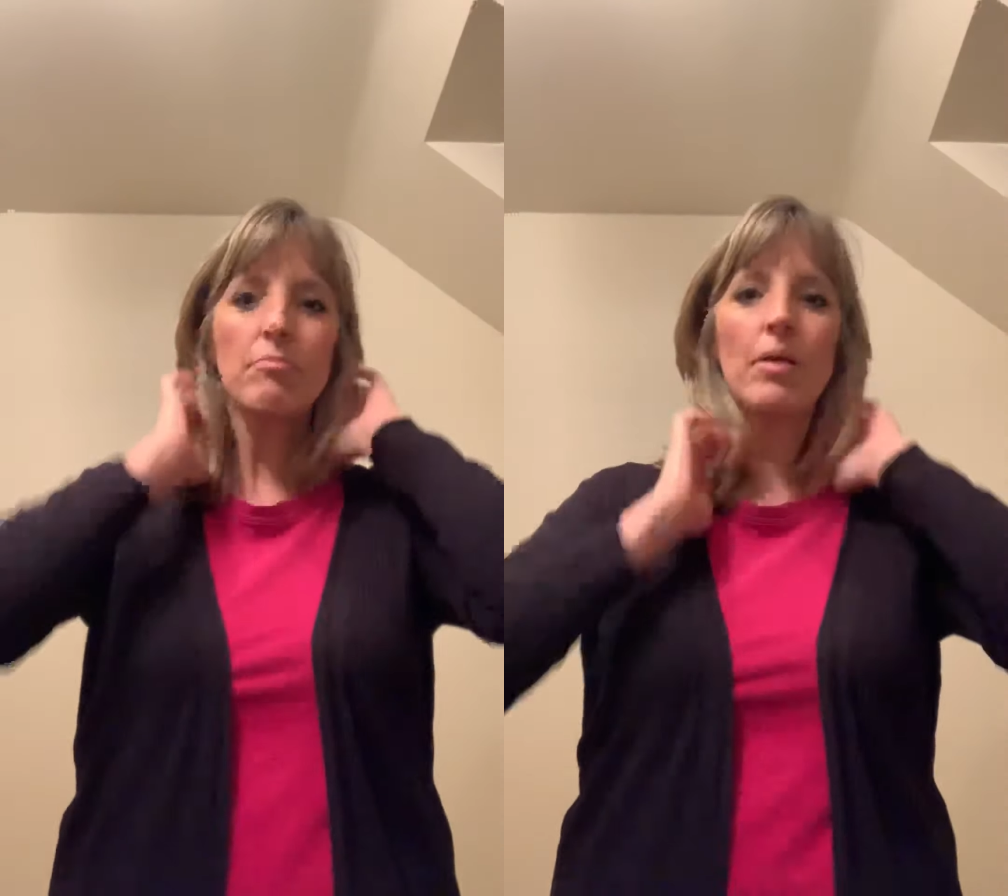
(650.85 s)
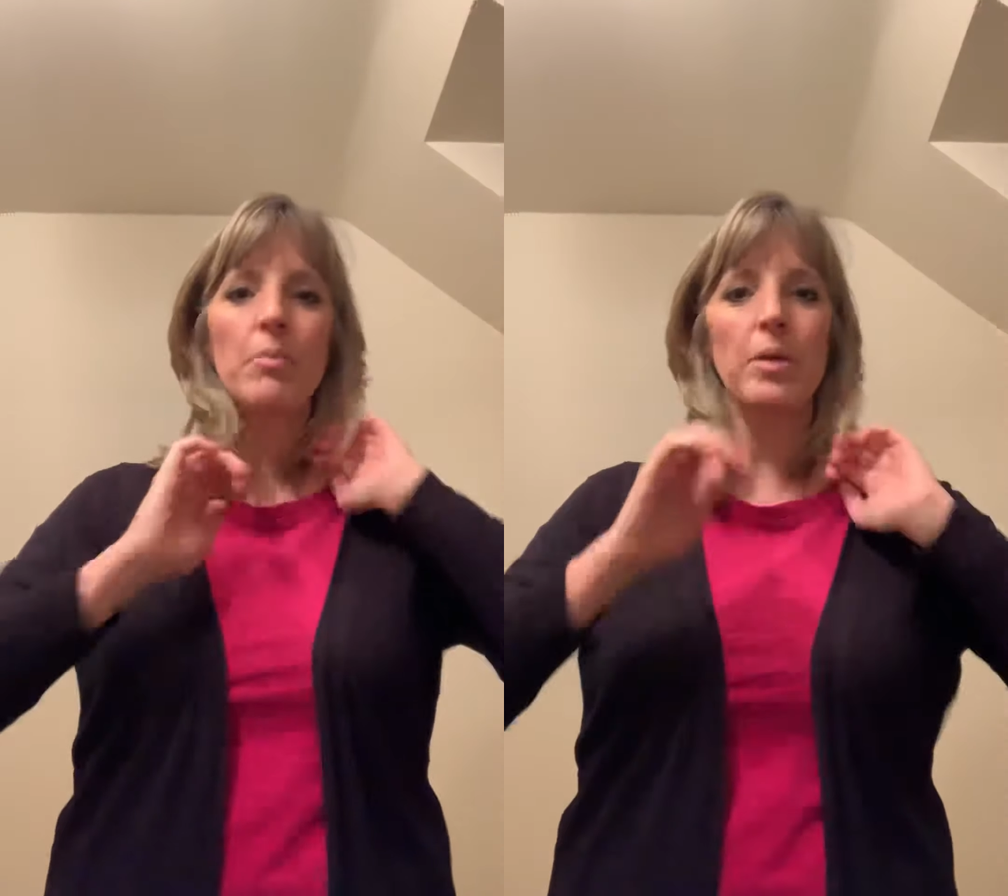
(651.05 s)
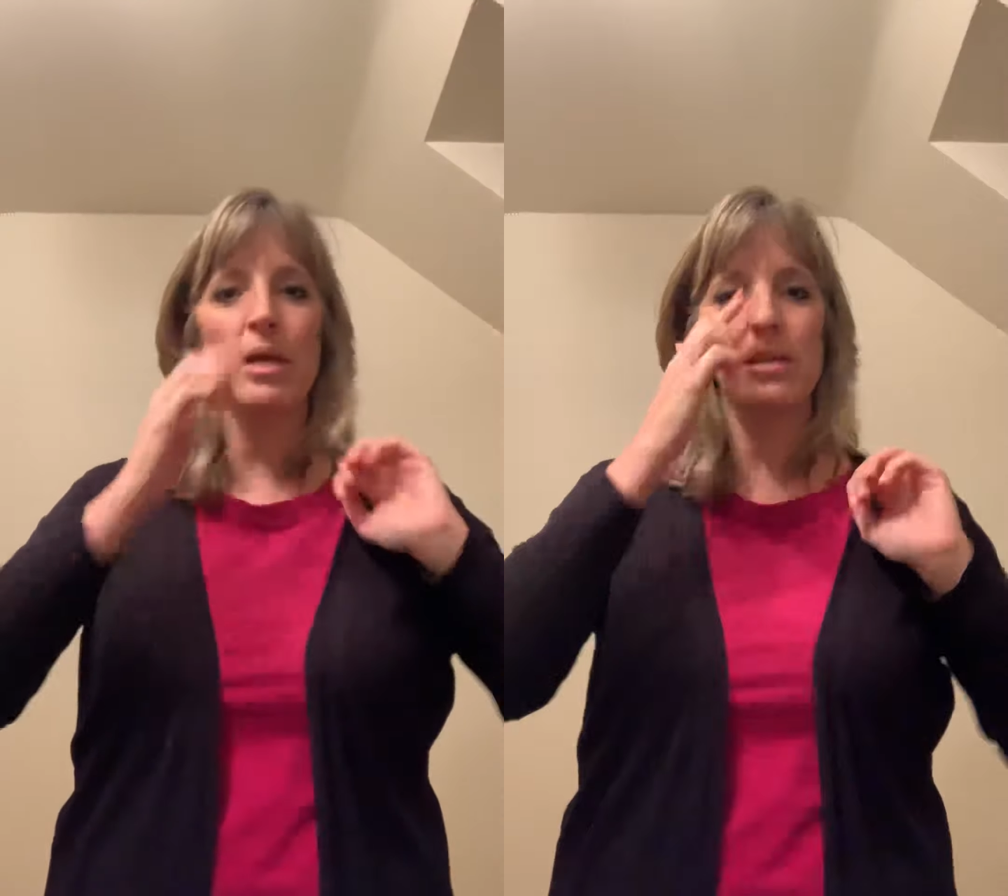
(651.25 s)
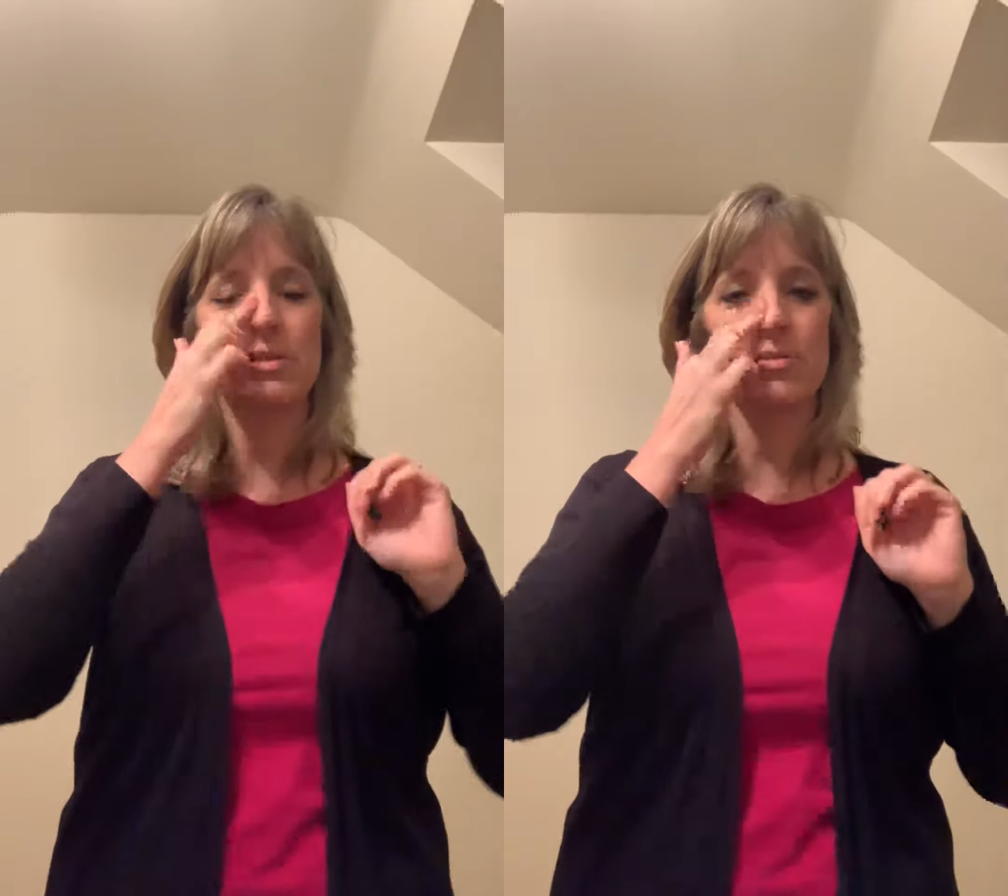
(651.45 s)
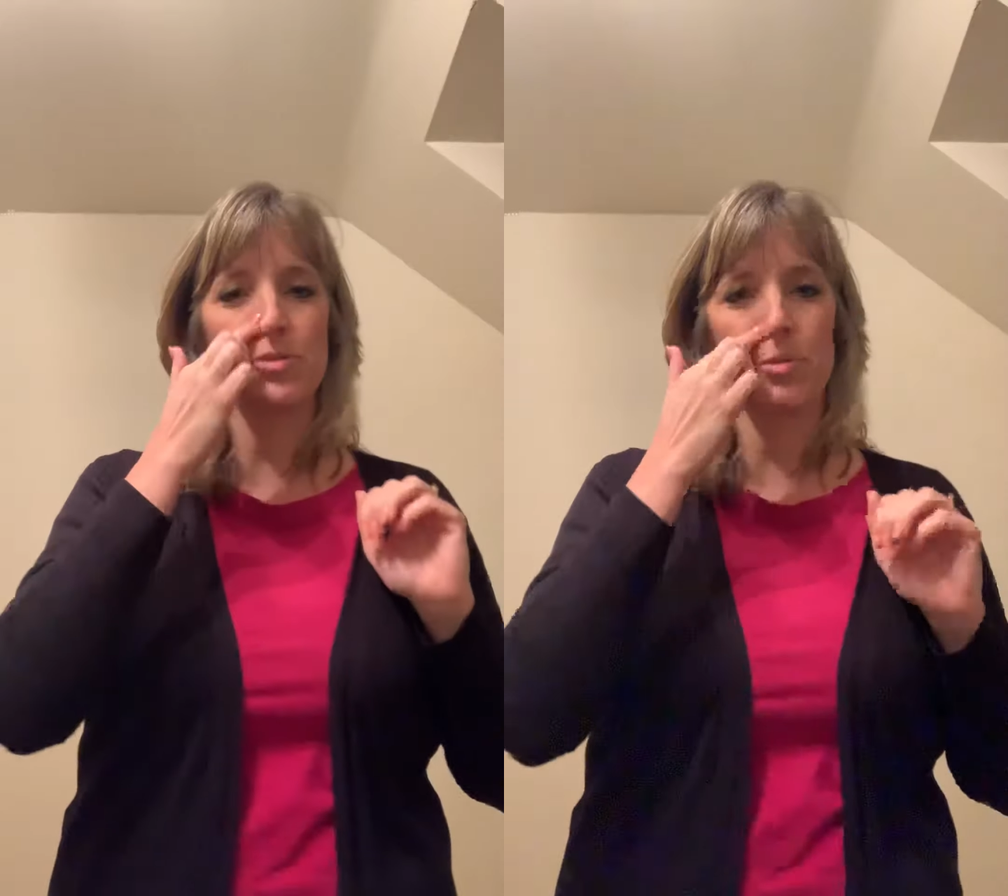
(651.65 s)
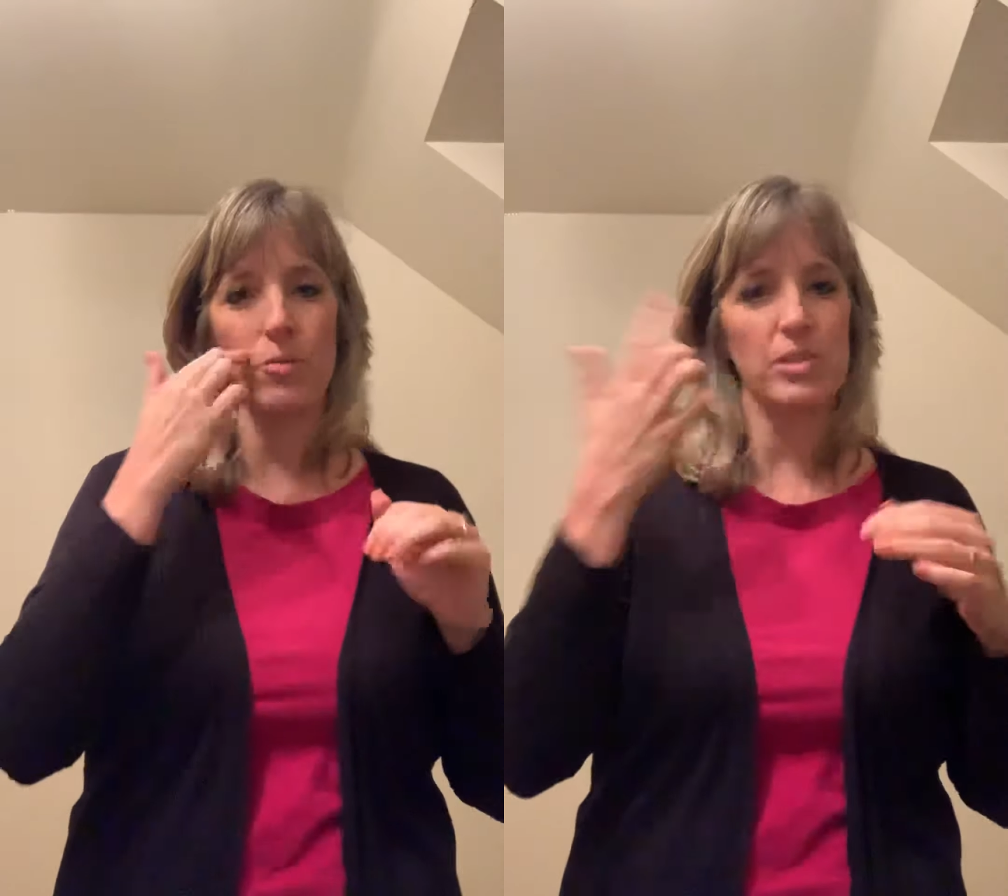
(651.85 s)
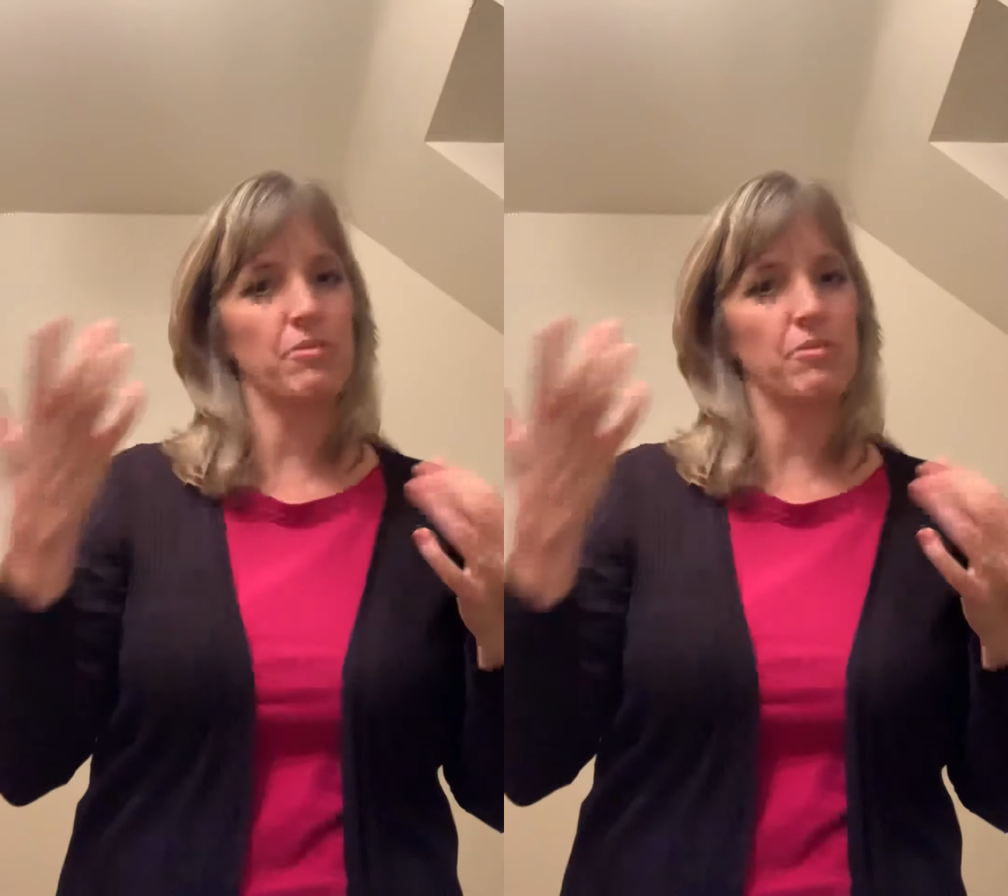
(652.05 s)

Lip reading: because those are always